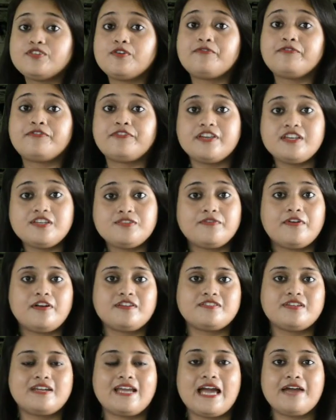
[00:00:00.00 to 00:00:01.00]
of fresh
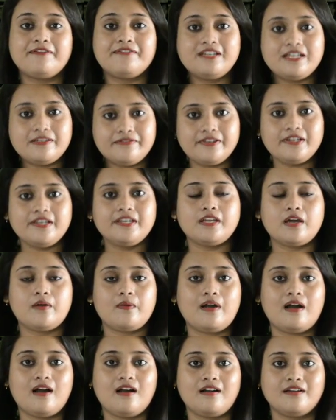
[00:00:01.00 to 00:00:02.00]
water available in
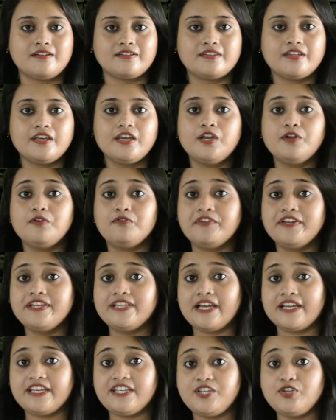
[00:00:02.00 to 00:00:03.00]
our Earth, we
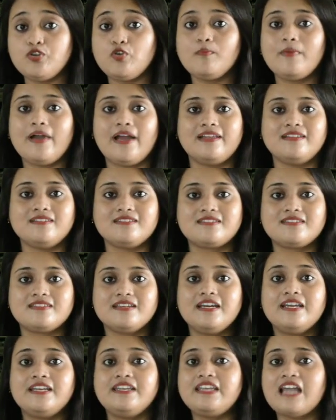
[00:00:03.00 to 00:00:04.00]
the humans
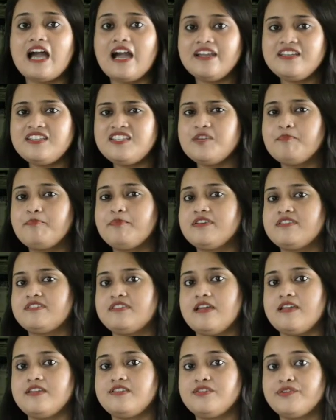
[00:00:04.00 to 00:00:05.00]

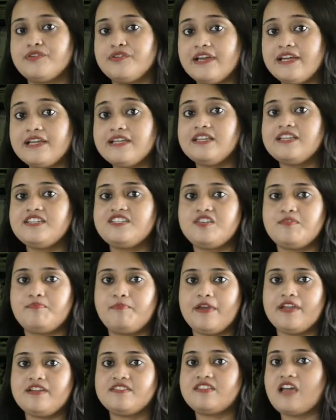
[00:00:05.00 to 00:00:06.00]
90% directly
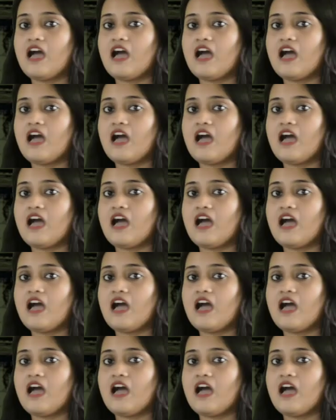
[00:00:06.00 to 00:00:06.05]
depends